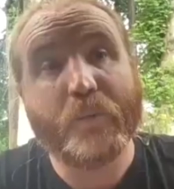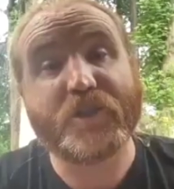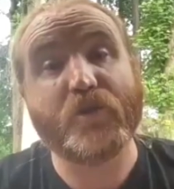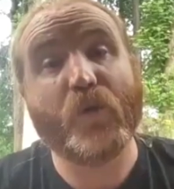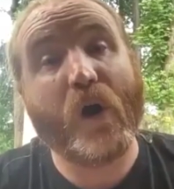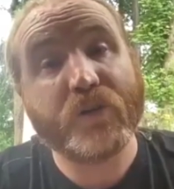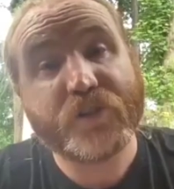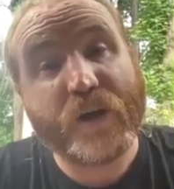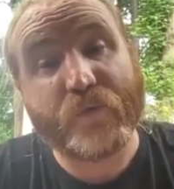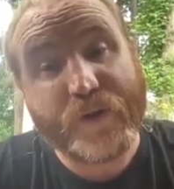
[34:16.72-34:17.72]
but you also
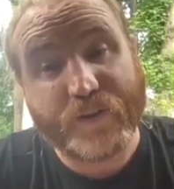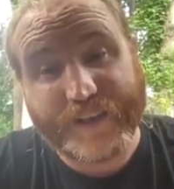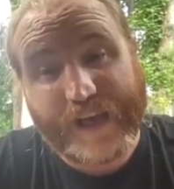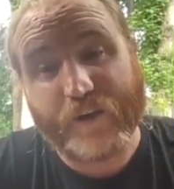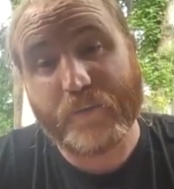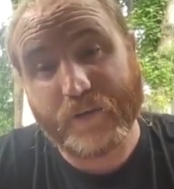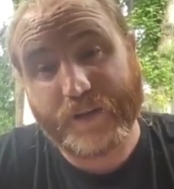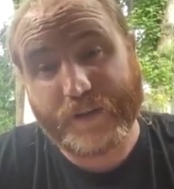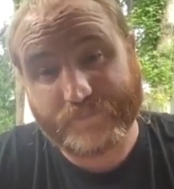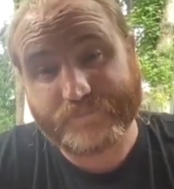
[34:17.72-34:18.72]
have real
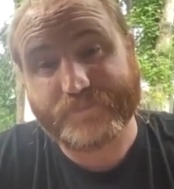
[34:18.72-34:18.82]
accountability.